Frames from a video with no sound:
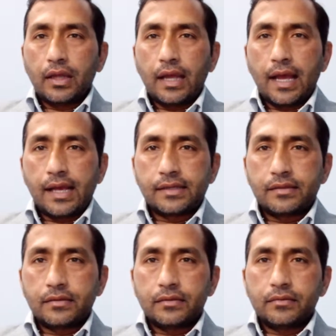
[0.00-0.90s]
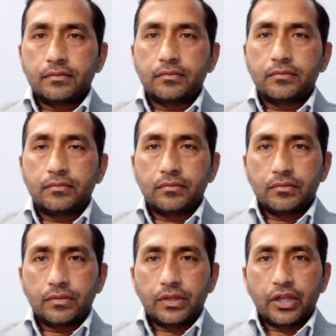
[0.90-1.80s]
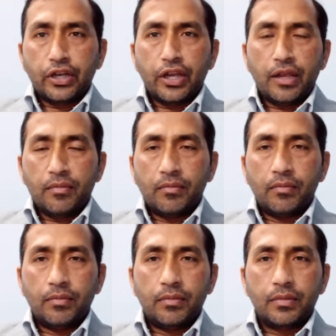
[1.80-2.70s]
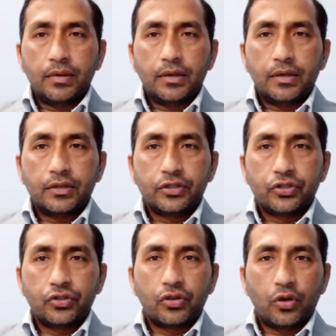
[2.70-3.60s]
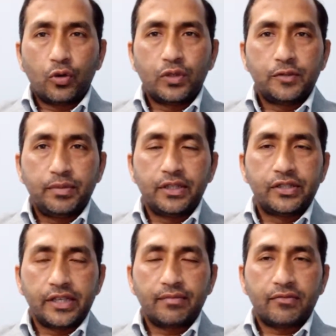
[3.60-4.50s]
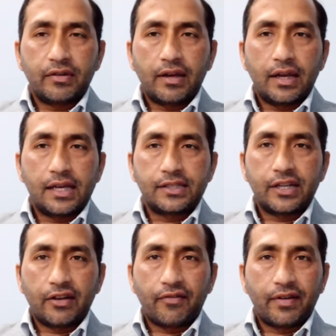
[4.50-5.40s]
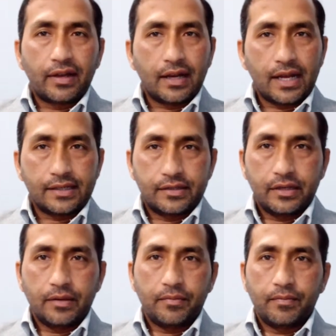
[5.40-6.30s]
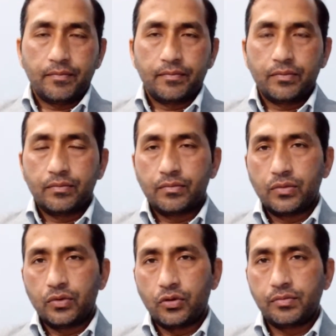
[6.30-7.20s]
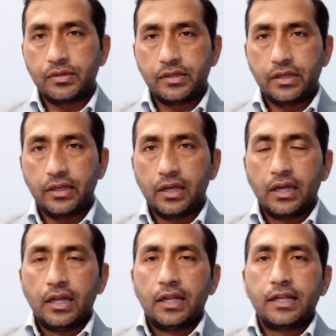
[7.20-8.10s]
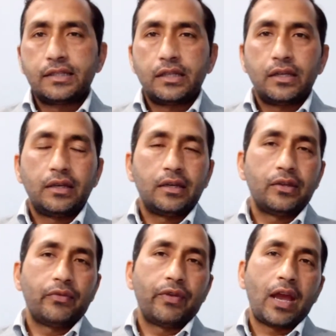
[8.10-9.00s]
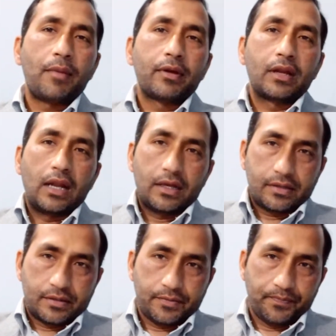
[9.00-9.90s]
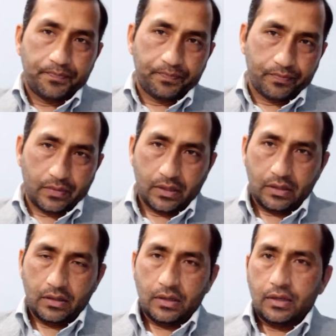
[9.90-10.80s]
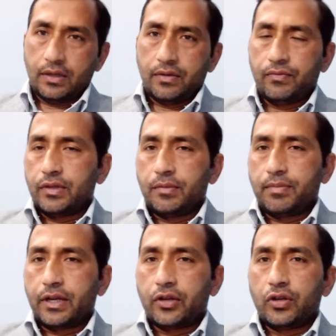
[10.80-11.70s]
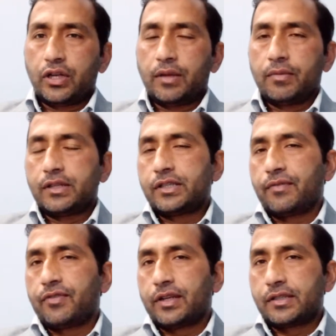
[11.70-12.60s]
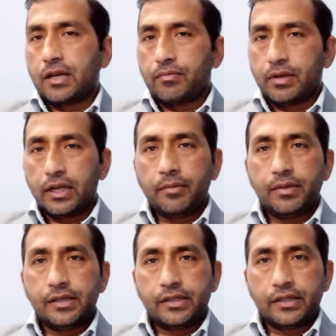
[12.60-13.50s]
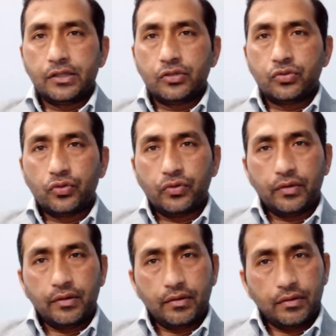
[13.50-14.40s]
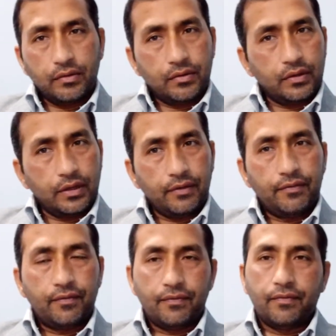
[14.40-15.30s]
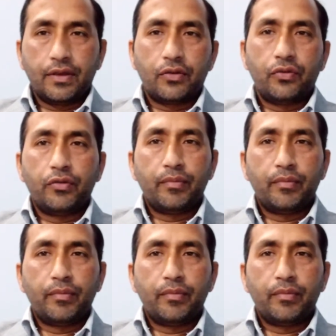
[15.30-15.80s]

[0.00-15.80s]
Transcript: as their name should always be the same as that of a class name. Obviously, let's say we have a class with the particular name, let's say for example ABC. So if we are going to